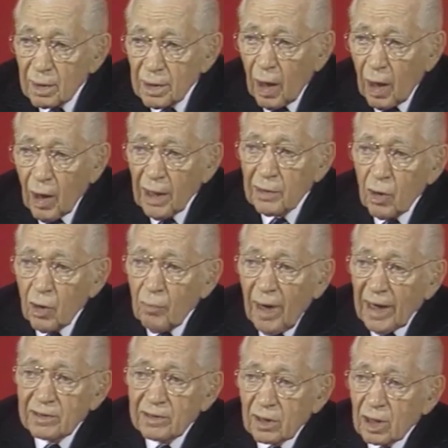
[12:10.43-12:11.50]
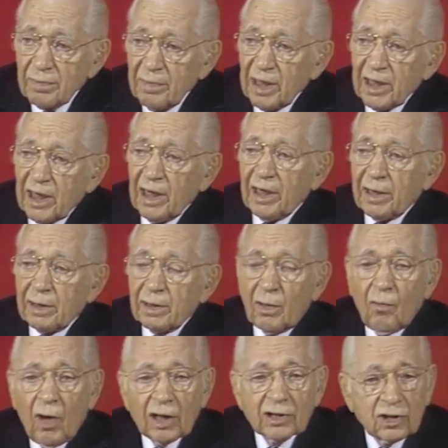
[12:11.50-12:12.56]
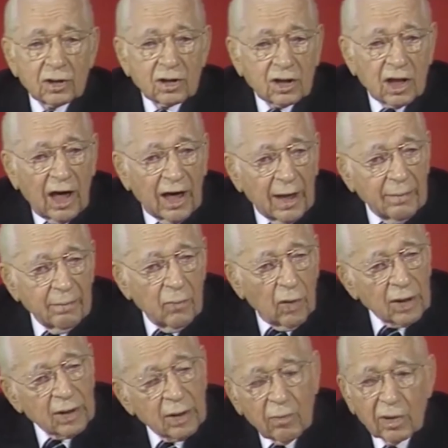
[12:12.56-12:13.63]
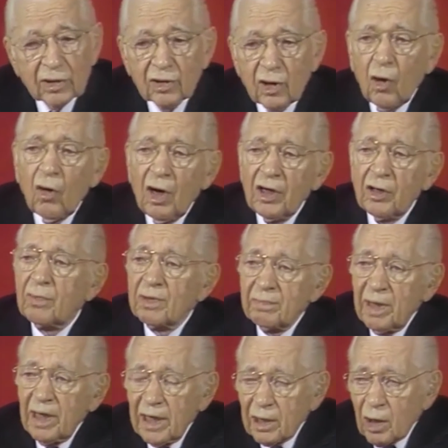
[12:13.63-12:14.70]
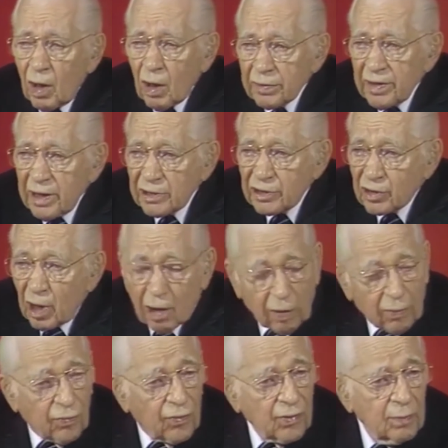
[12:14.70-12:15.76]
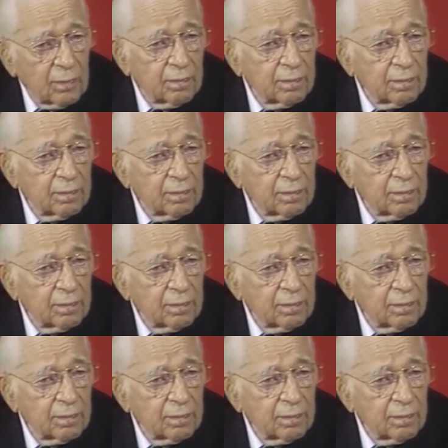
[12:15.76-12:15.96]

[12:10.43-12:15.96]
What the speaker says: Now, I go back to the beginning. There was a time when there was no human being on this earth.